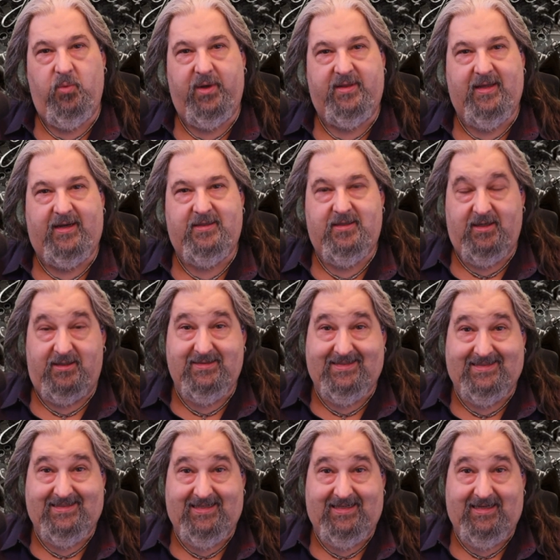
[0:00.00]
that does
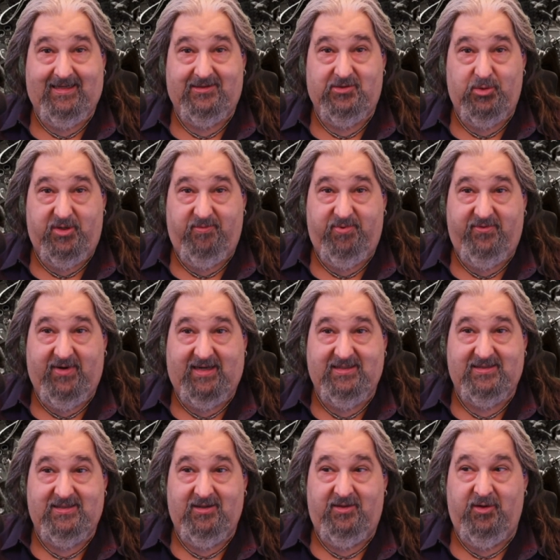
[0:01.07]
is it sort of provides
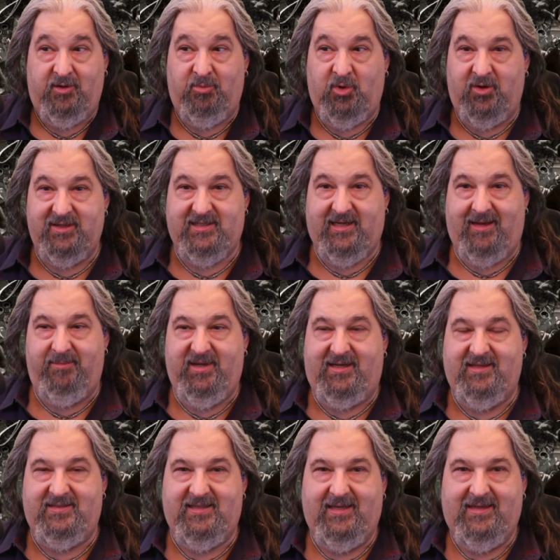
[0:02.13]
us a little more time
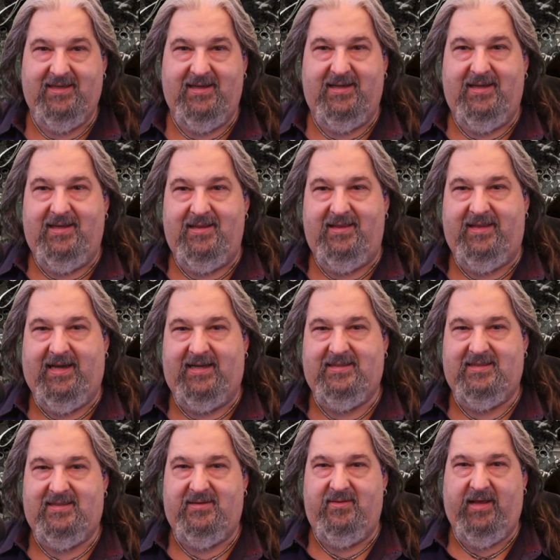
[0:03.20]
because
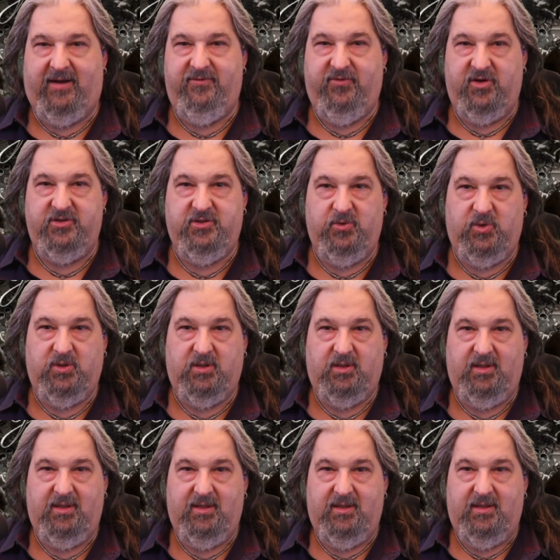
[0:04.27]
that
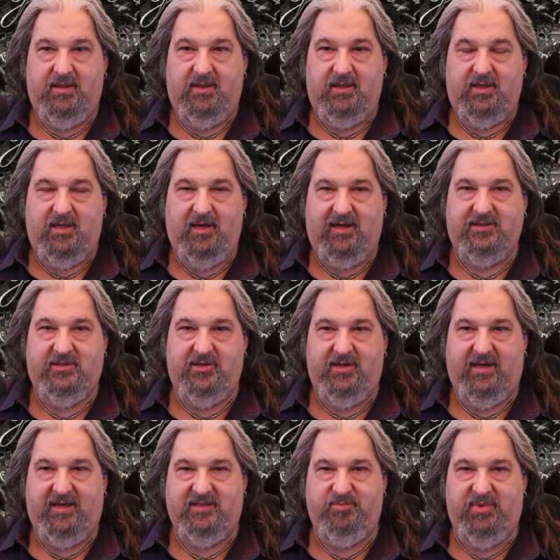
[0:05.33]
virtual concert
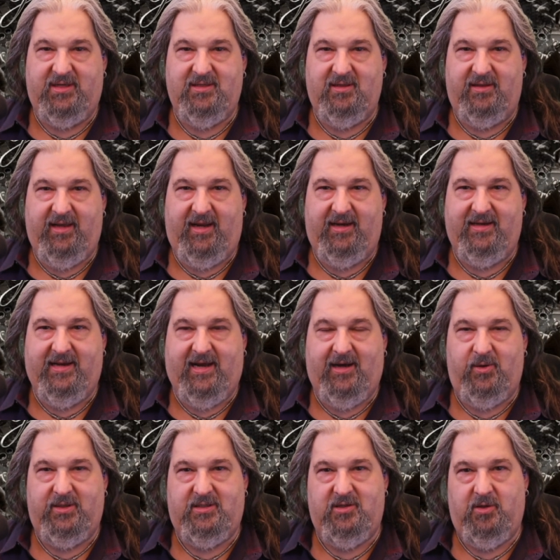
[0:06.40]
has been delayed
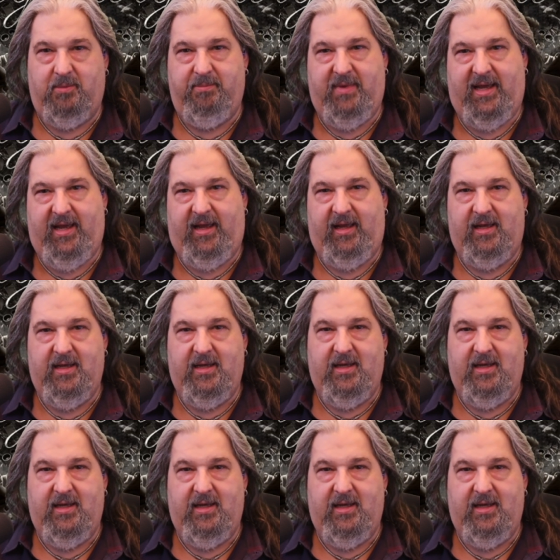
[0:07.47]
now until May.